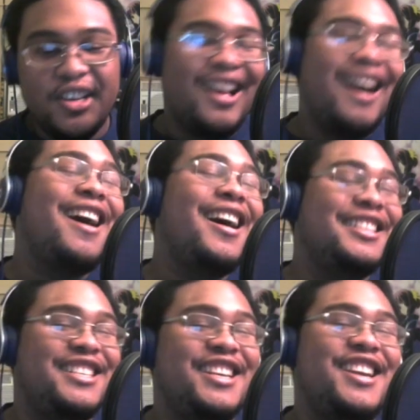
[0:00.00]
Ah,
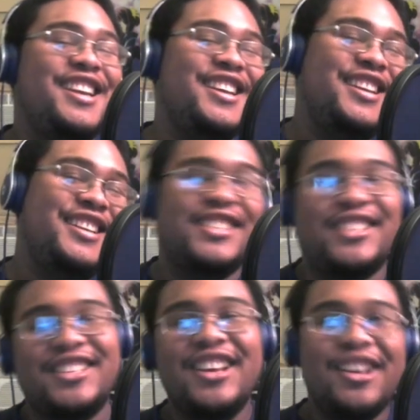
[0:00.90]
jeez.
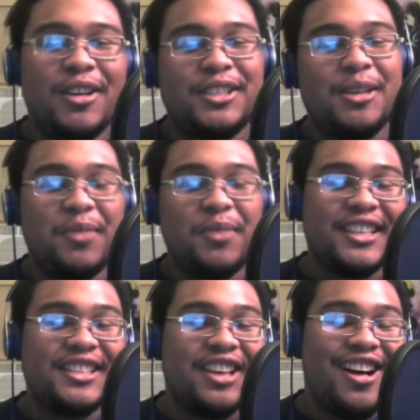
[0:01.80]
What's up with
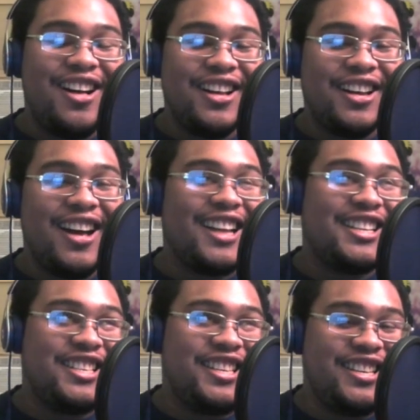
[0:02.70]
this hug? Ah,
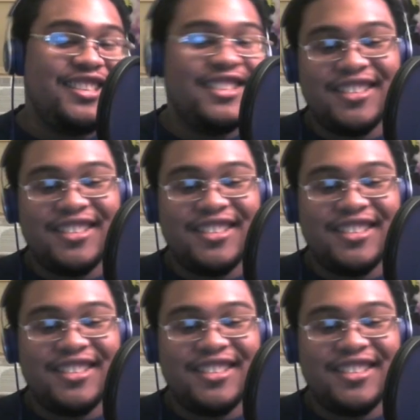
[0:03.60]
jeez.